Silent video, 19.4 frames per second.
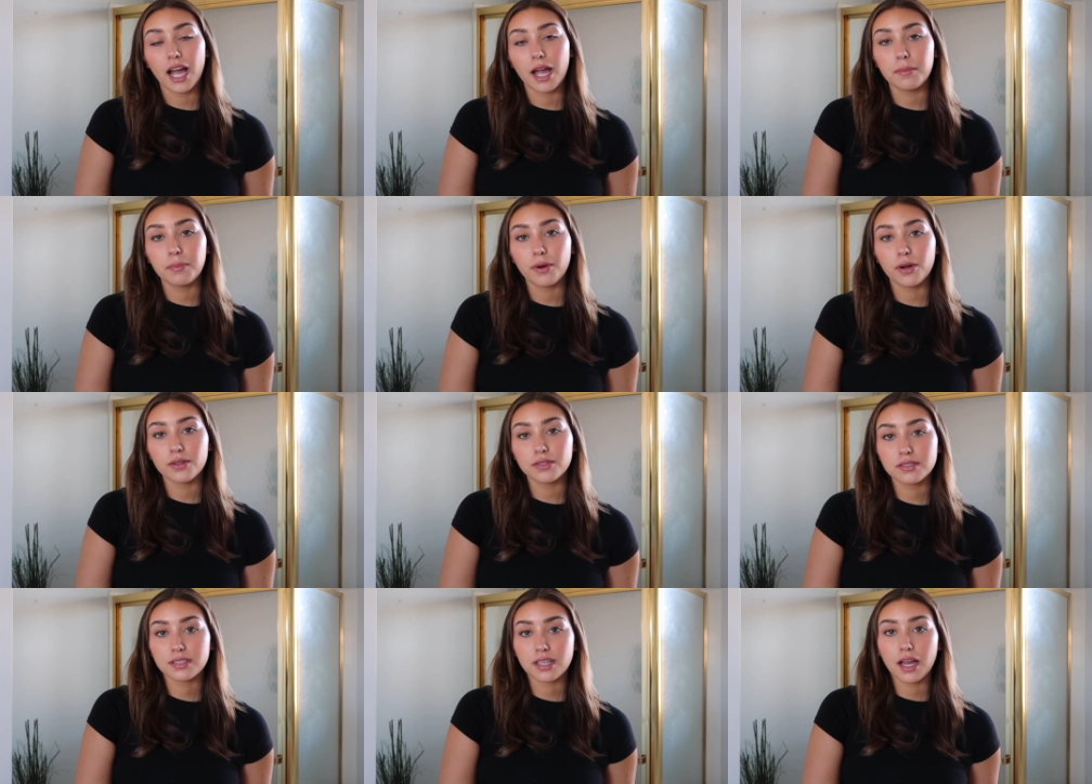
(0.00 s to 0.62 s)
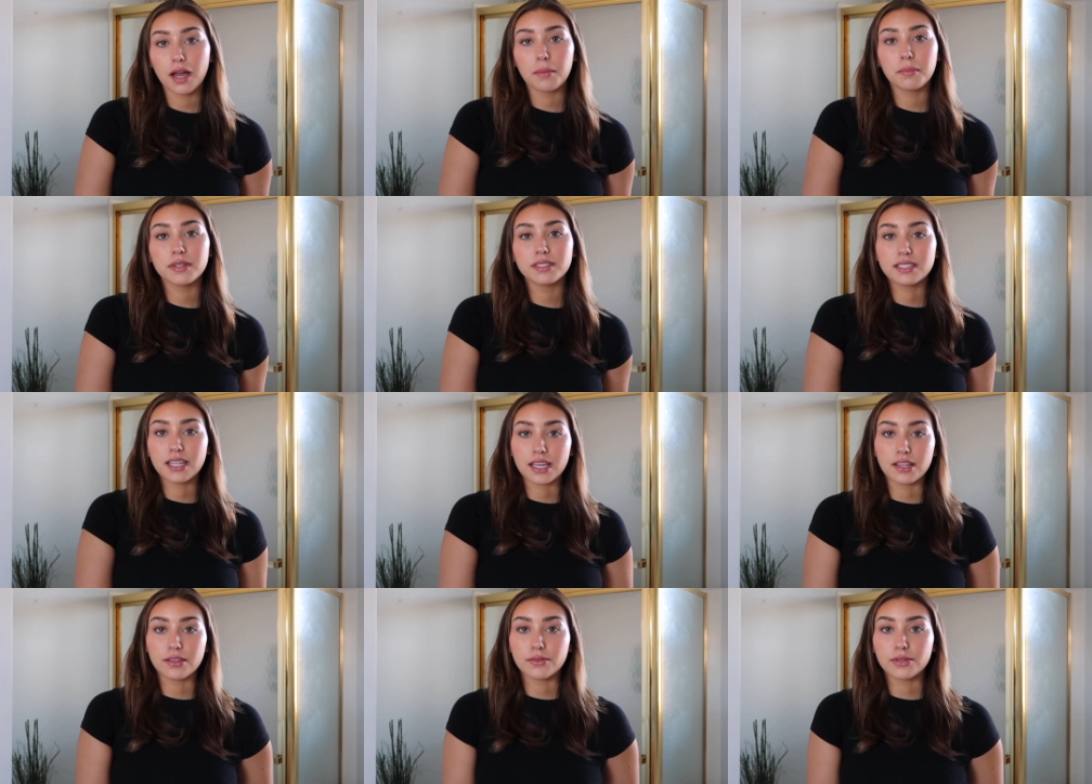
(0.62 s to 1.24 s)
I post some
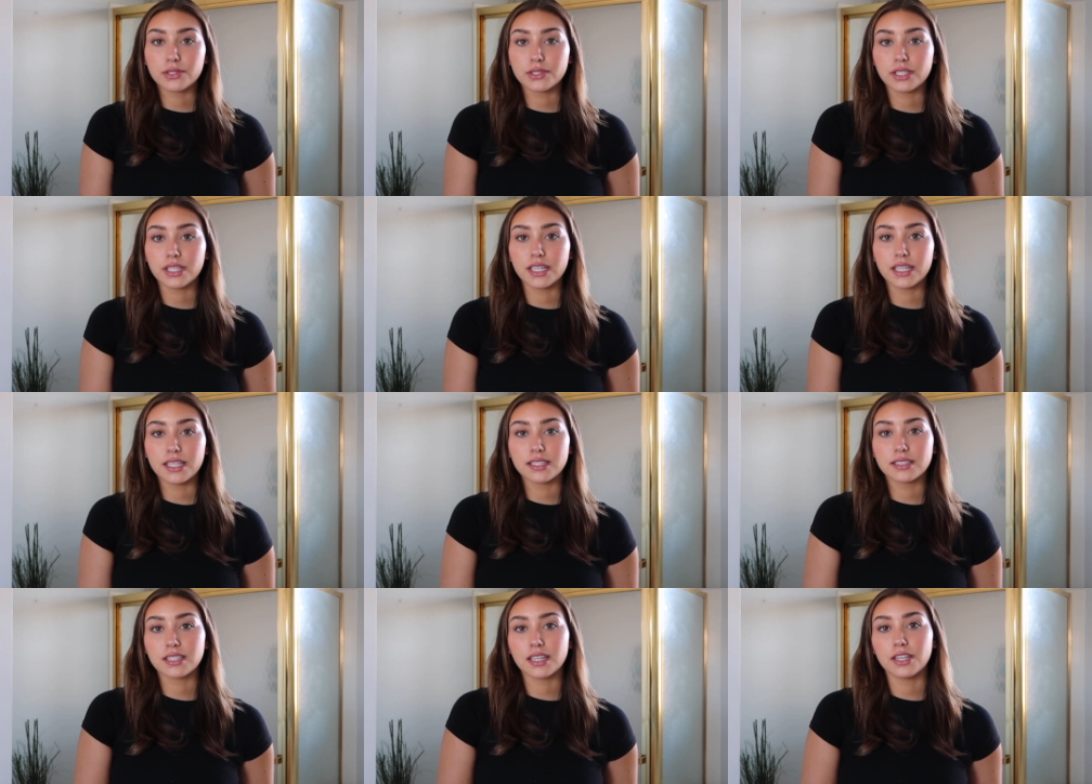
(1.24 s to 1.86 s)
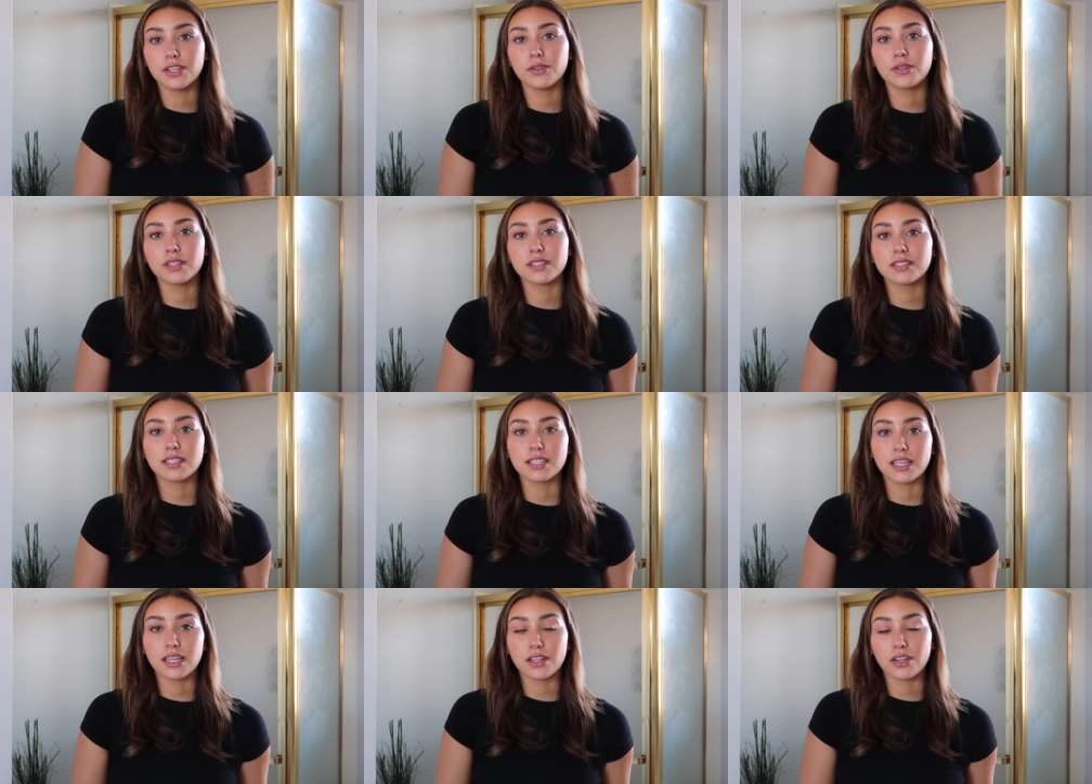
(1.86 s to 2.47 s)
daily routines and you
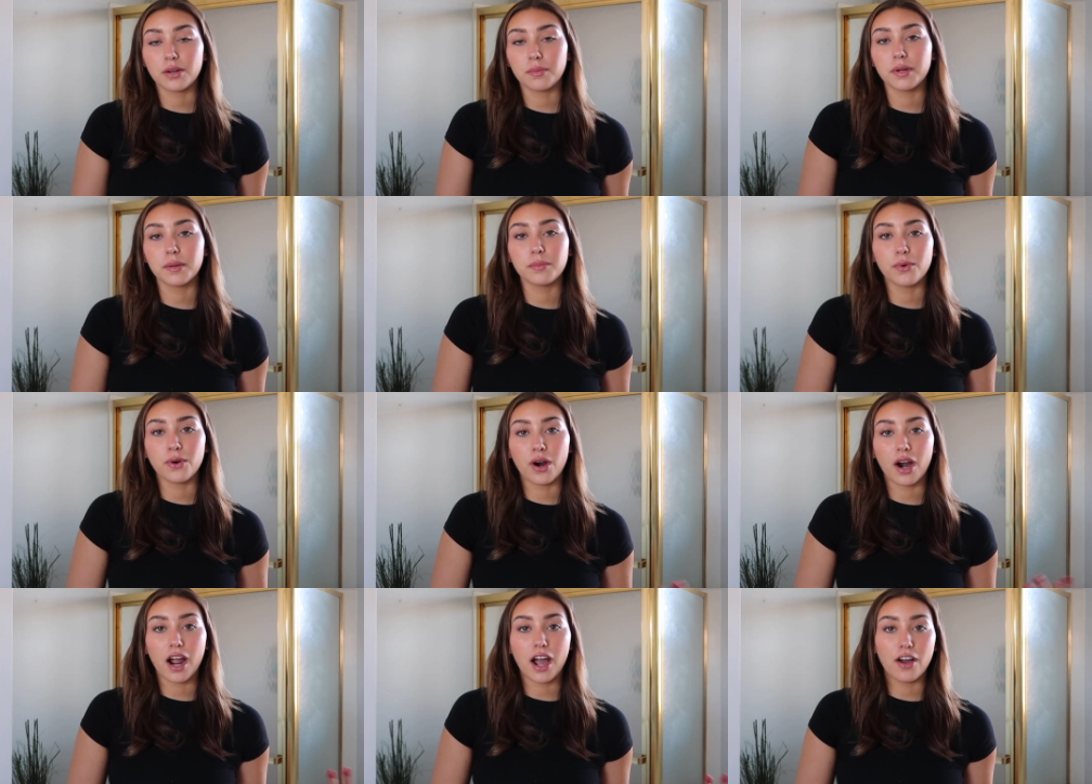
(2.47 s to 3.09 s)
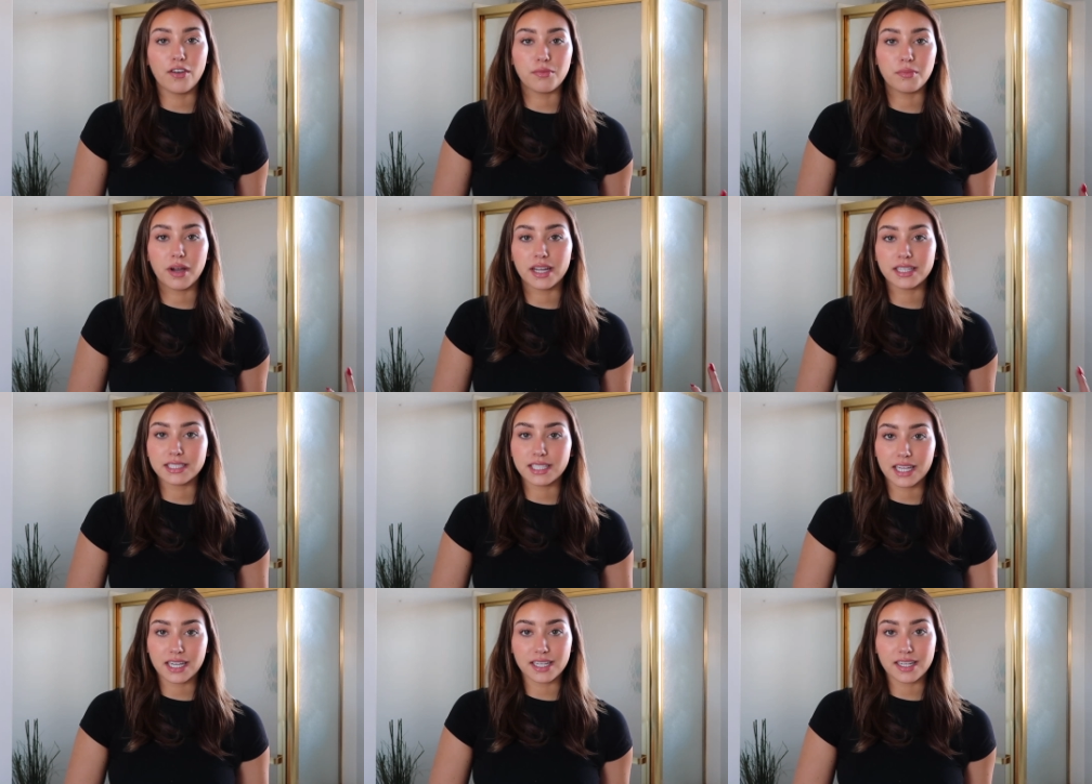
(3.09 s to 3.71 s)
can see a little bit more of my
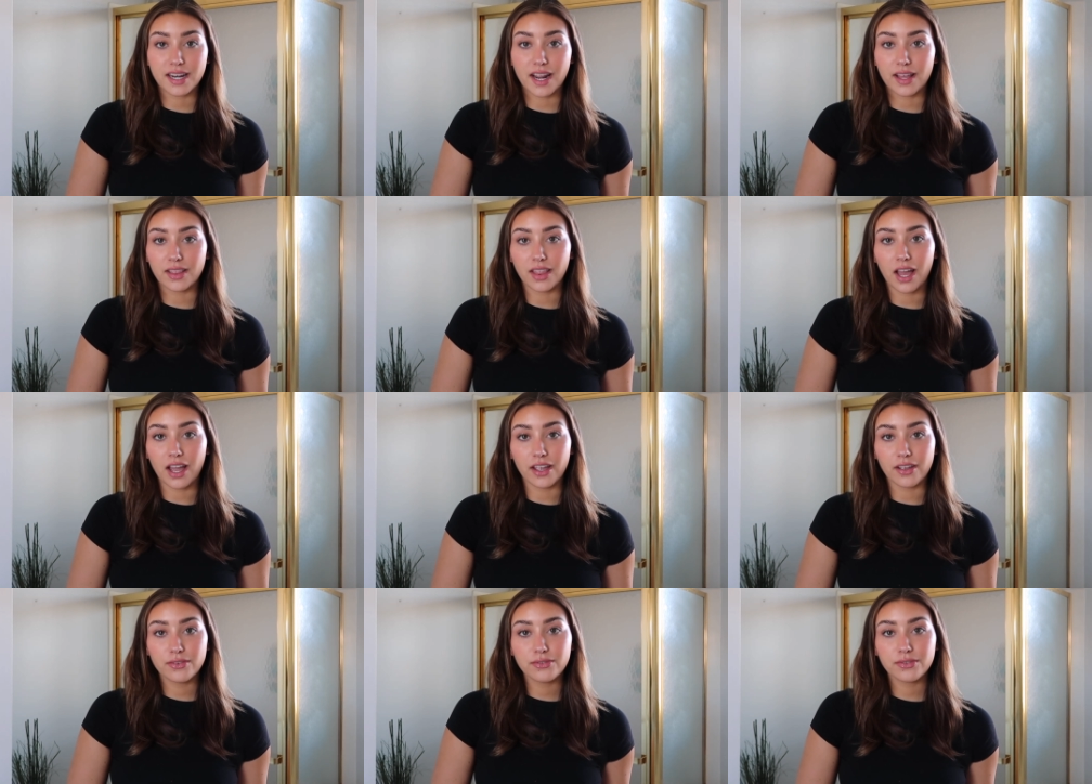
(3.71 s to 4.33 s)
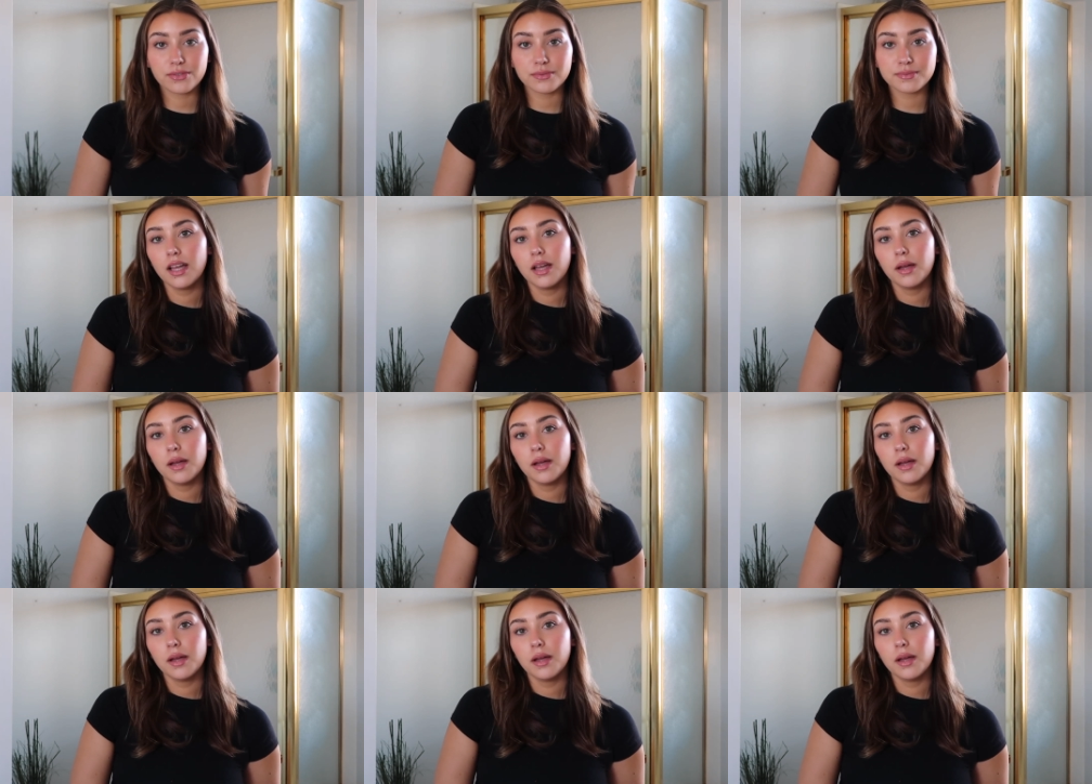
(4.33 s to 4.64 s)
day-to-day life.